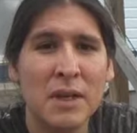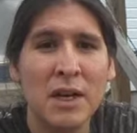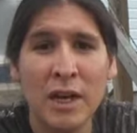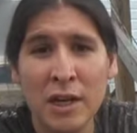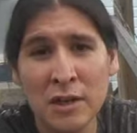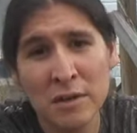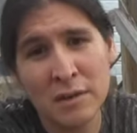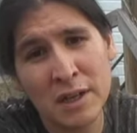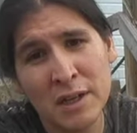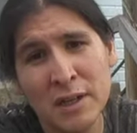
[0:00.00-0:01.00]
And I know
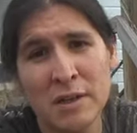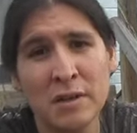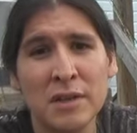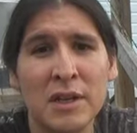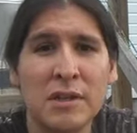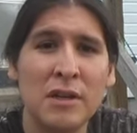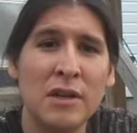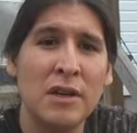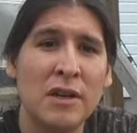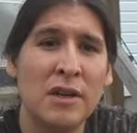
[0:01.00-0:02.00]

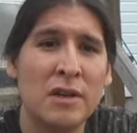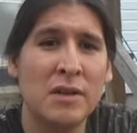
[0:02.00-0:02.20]
that